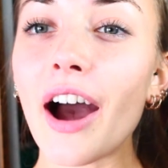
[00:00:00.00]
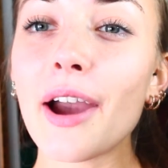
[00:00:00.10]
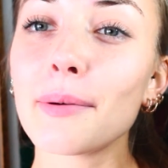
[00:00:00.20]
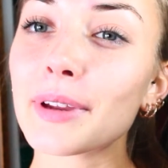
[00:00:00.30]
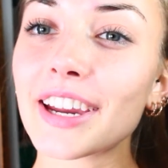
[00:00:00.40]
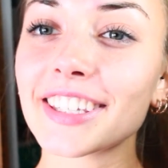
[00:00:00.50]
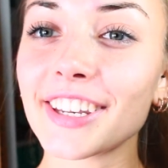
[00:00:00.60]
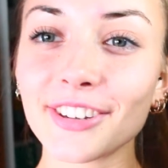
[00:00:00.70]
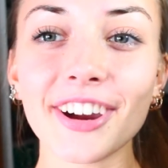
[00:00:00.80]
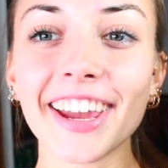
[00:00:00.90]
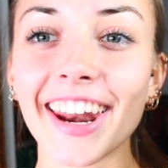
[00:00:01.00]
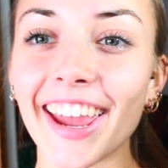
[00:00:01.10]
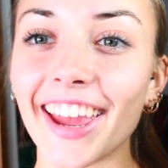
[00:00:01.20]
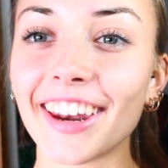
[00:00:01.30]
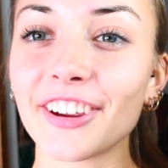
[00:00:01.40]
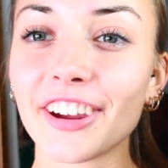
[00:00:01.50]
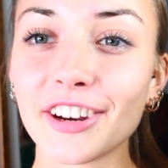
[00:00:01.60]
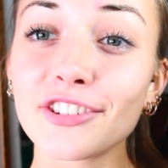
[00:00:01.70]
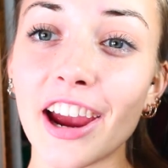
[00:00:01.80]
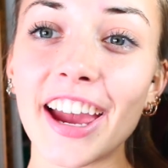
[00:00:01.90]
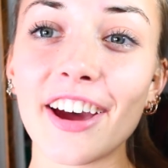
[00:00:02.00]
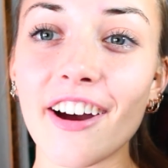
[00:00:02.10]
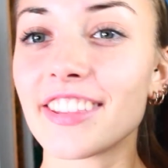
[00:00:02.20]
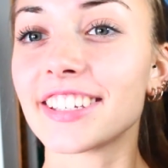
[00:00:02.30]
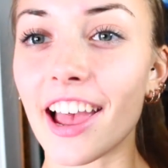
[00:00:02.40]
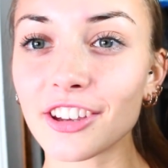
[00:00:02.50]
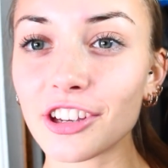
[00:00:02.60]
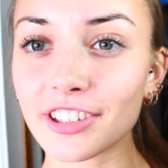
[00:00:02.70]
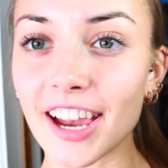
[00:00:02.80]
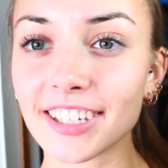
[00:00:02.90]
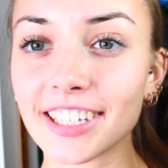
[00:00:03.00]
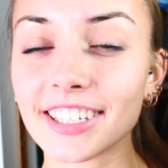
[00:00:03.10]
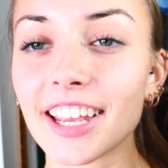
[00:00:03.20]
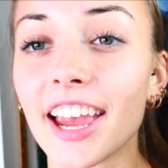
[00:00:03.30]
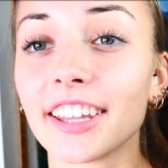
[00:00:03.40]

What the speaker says: I hope you guys enjoyed and you're going to try out all these exercises.